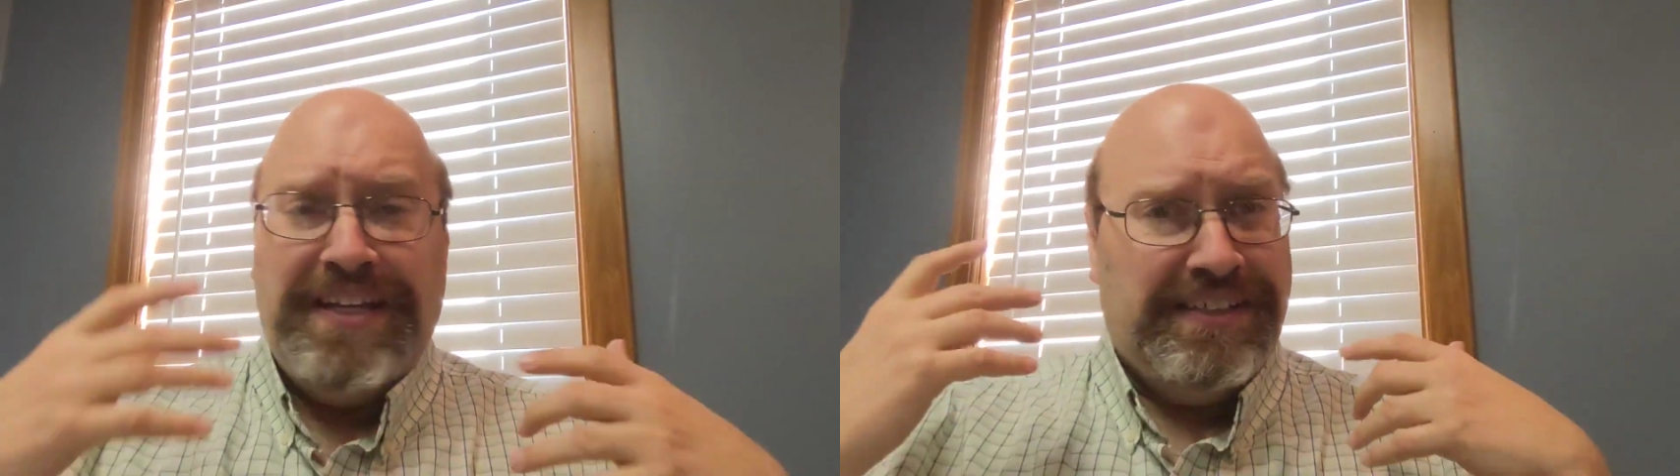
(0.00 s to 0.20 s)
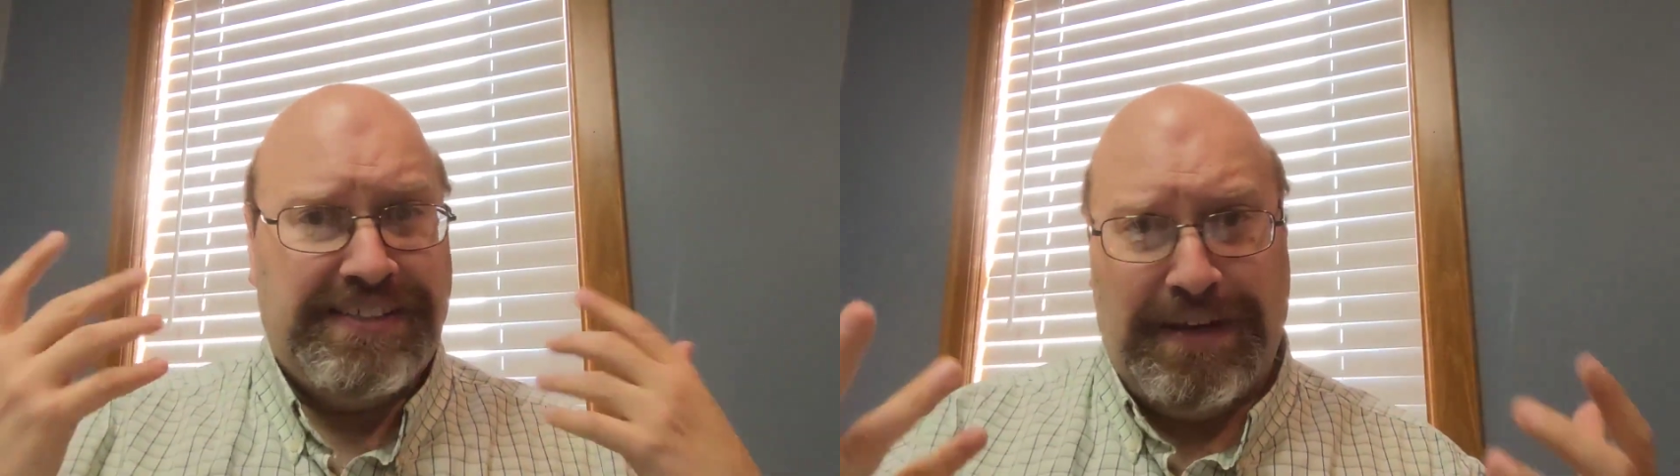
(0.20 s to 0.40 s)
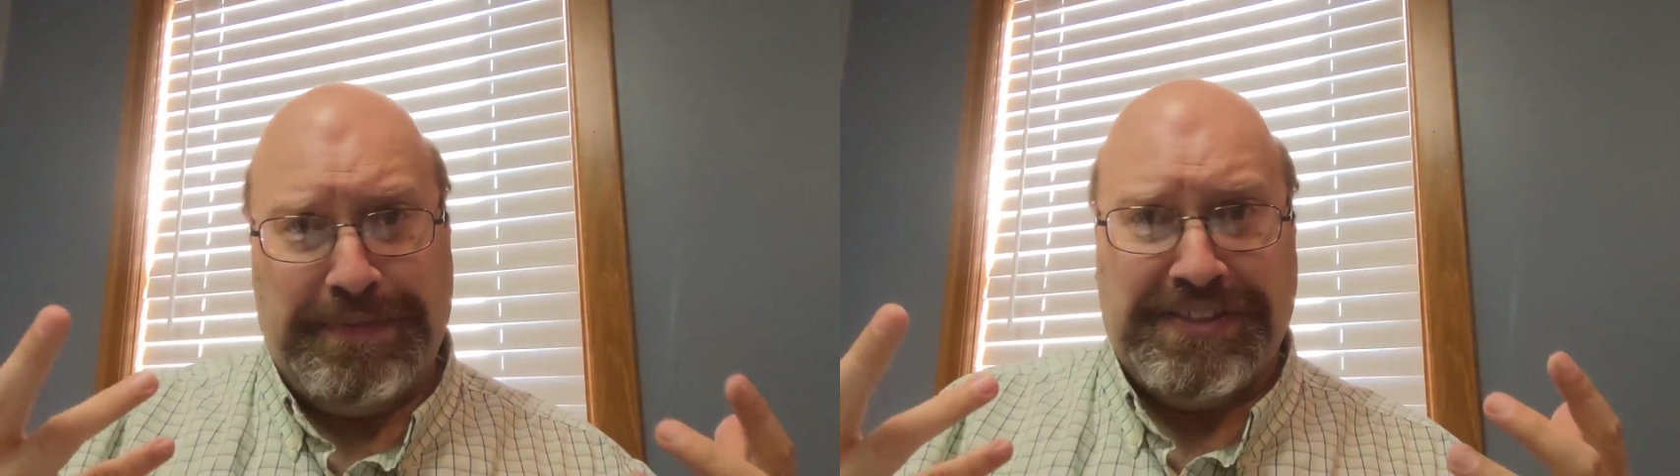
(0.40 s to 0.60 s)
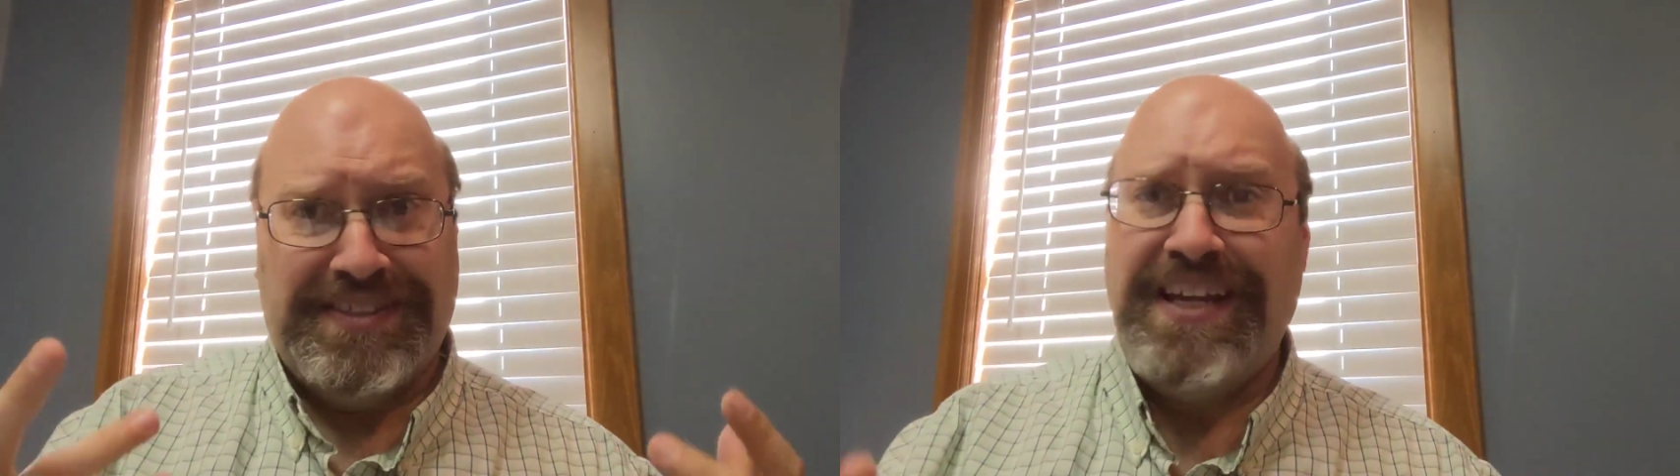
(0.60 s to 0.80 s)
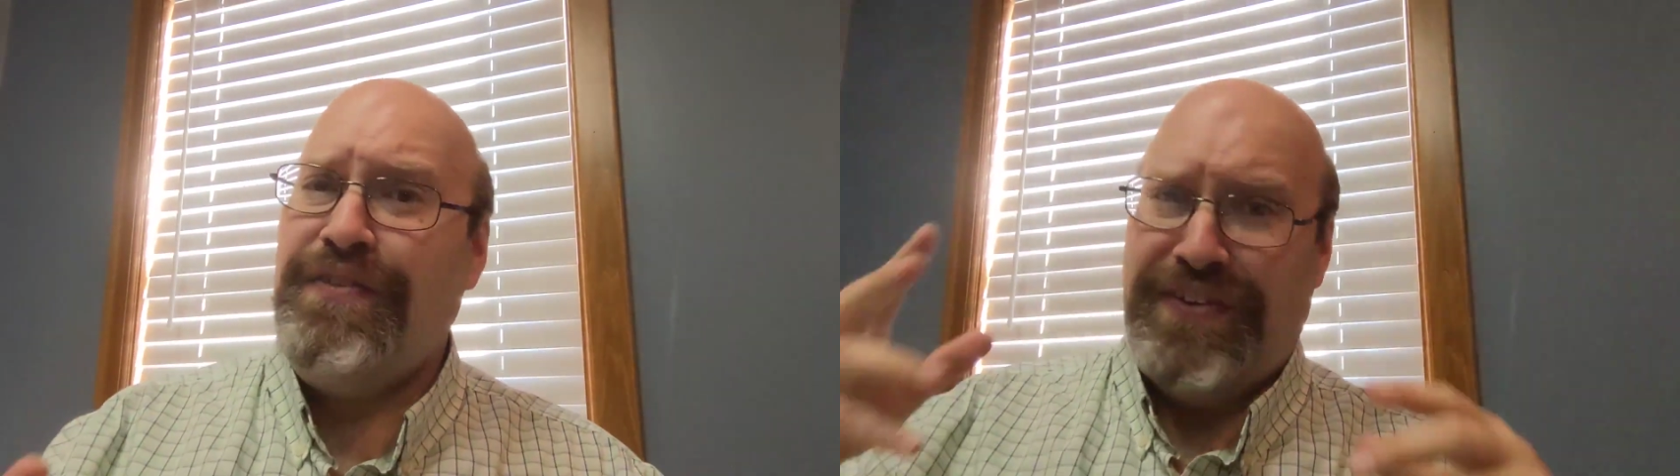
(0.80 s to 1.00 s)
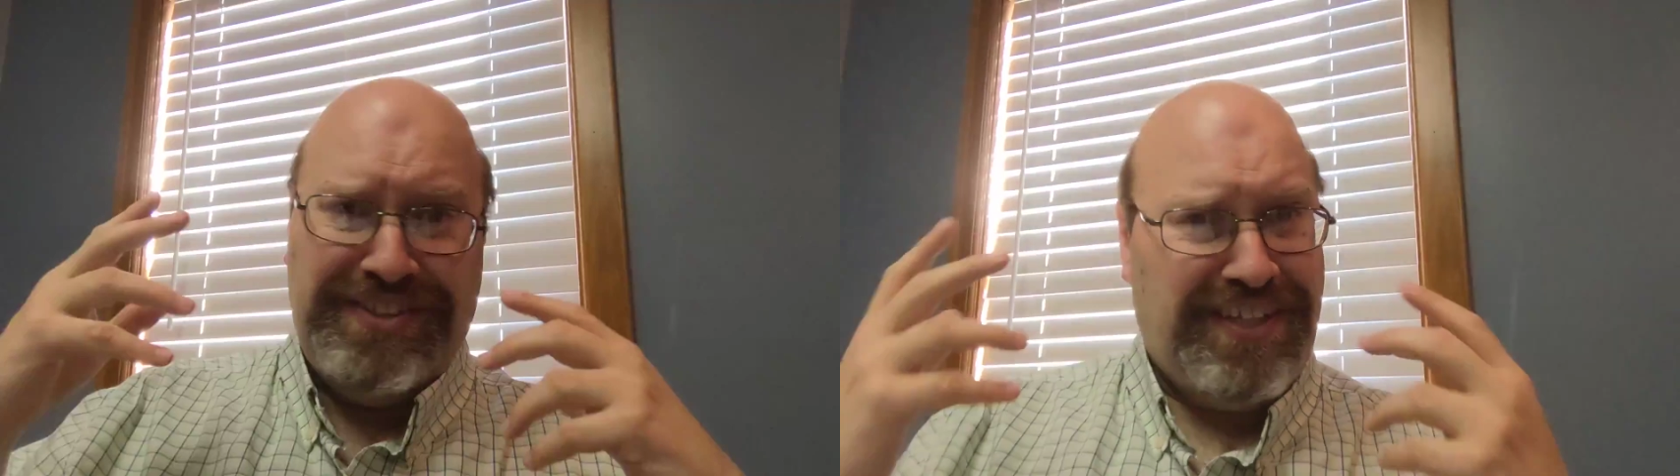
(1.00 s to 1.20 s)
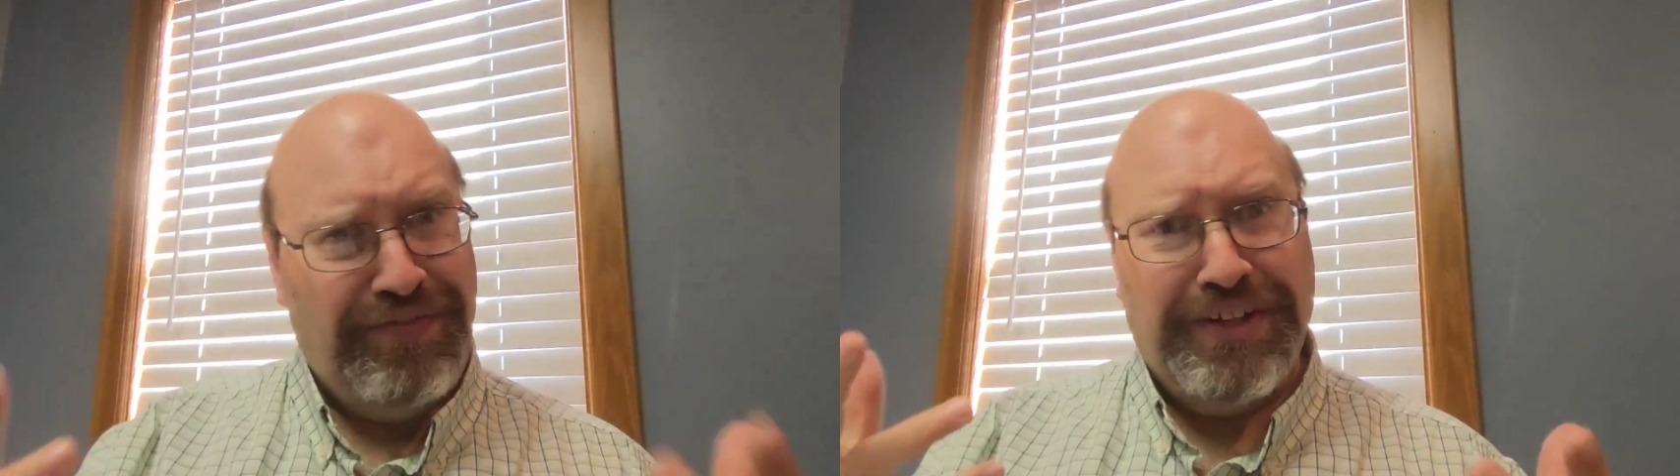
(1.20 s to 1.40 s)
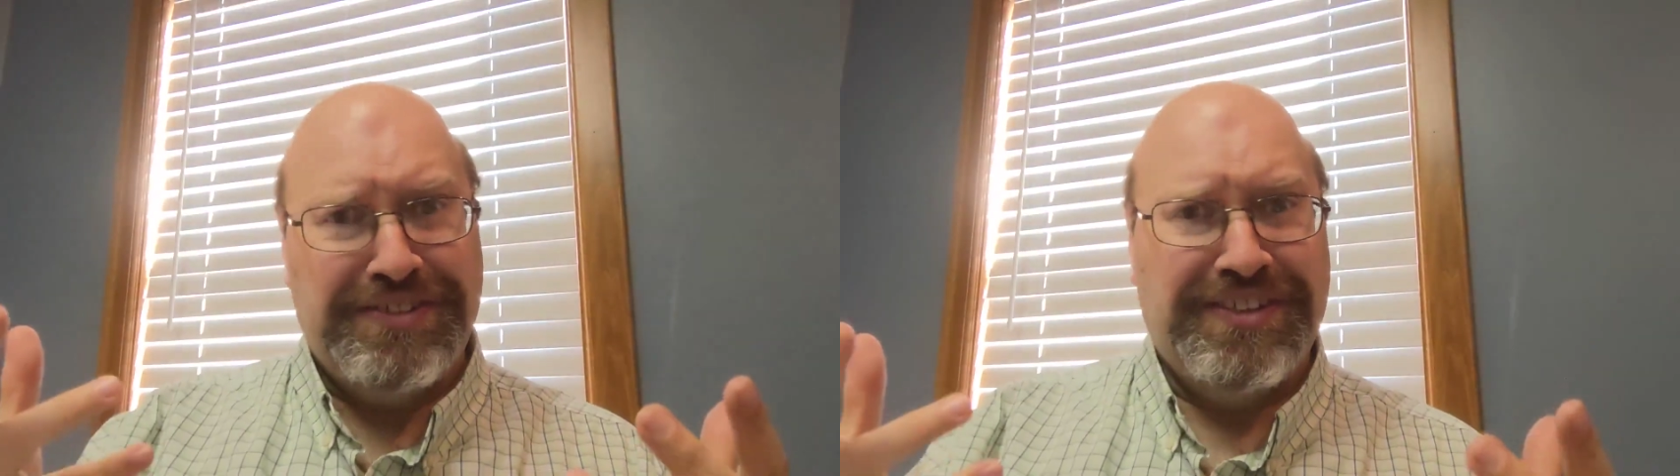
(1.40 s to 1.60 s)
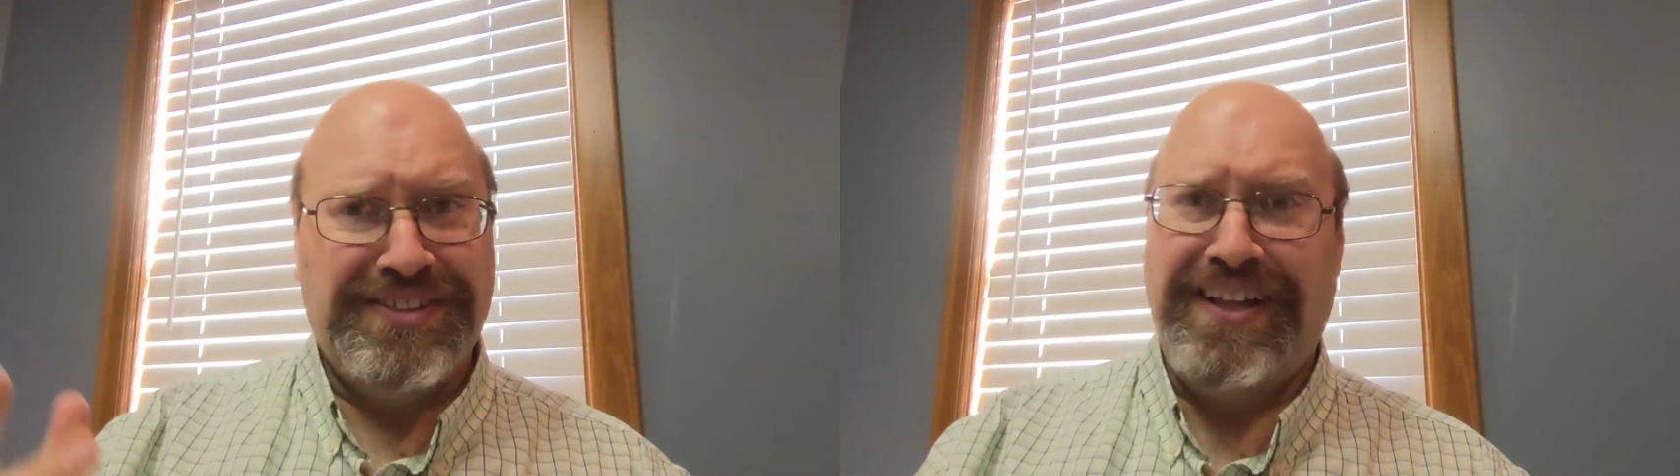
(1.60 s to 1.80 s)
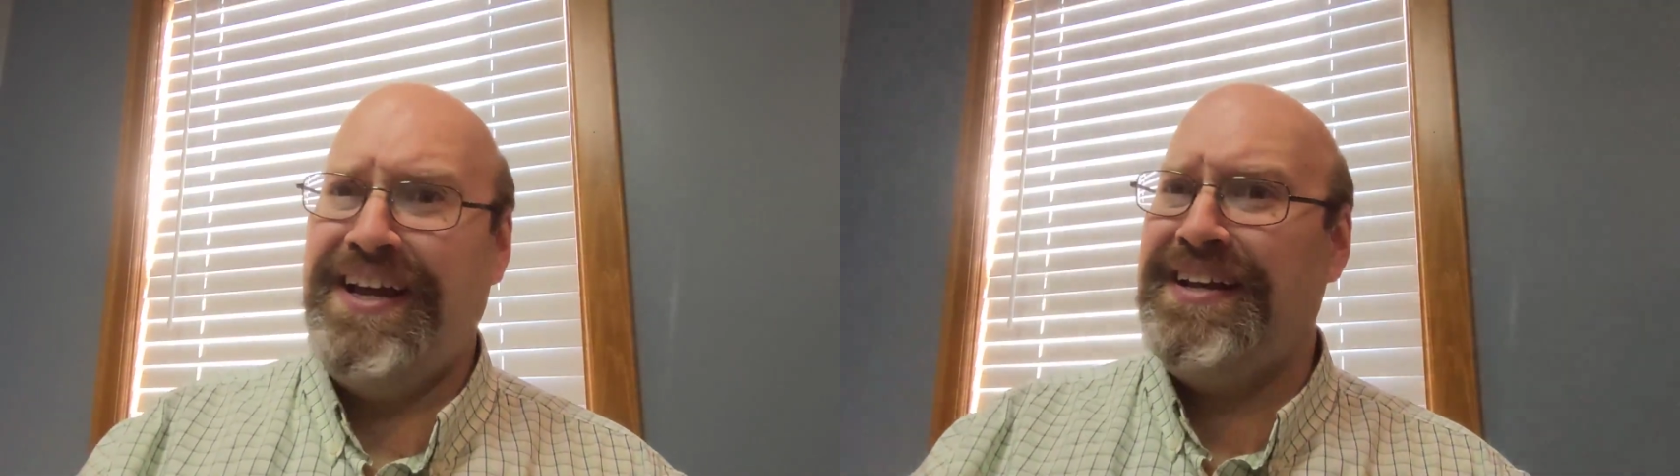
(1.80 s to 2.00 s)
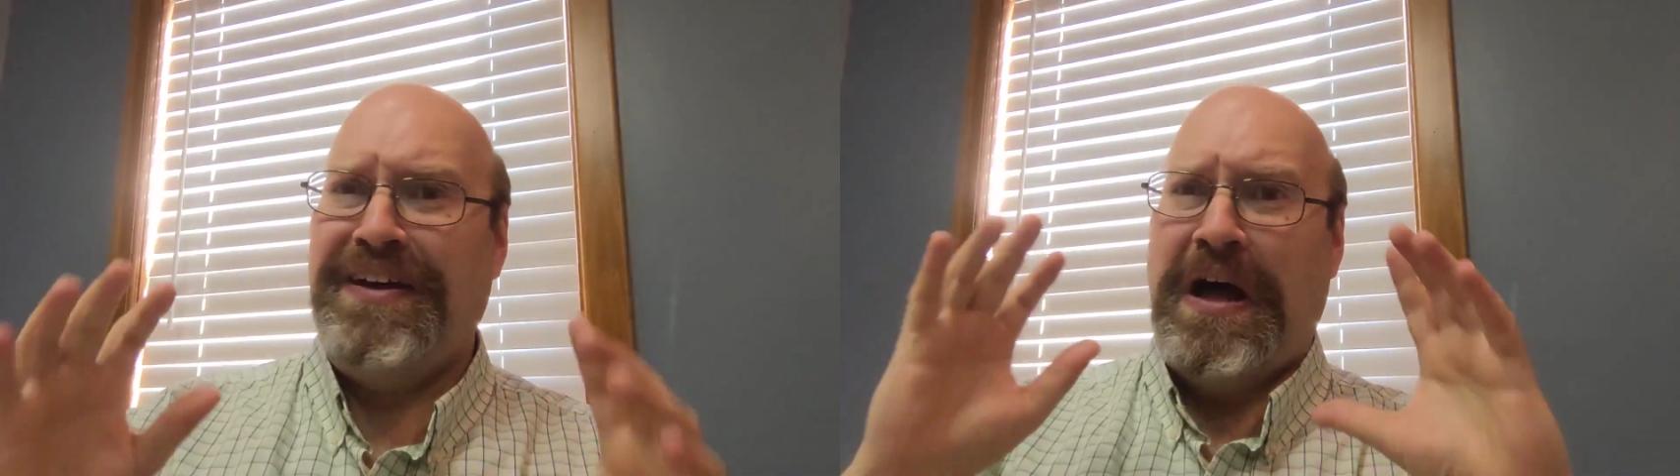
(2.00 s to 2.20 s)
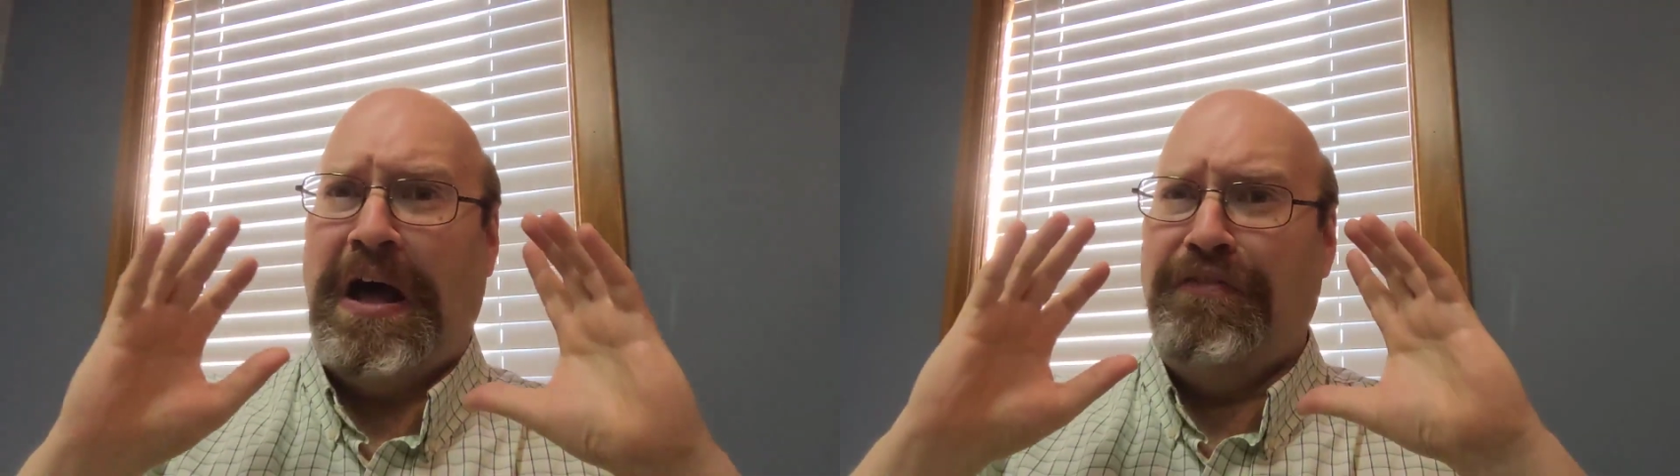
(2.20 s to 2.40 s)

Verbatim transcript: He's kept us safe. He's given us this land.